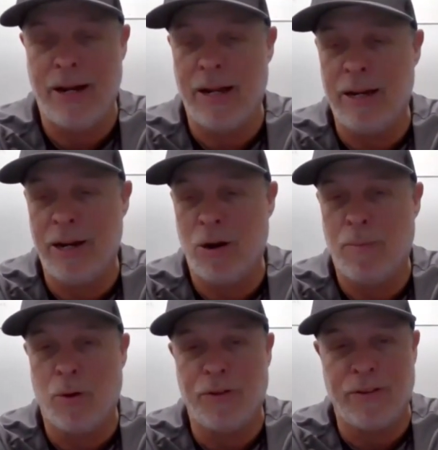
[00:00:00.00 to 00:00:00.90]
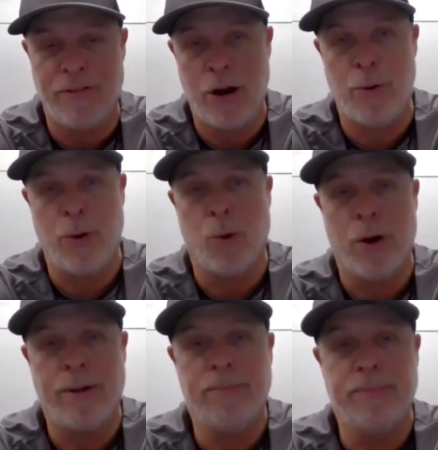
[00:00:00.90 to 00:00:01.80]
and both are very
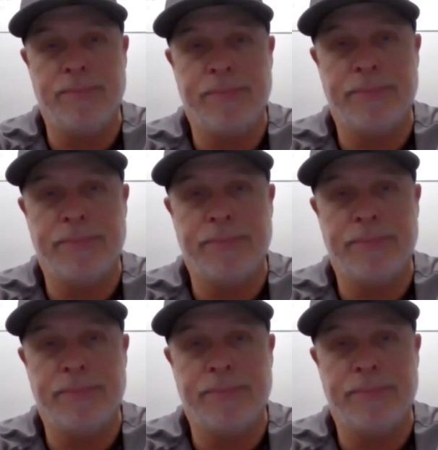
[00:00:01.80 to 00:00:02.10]
rewarding.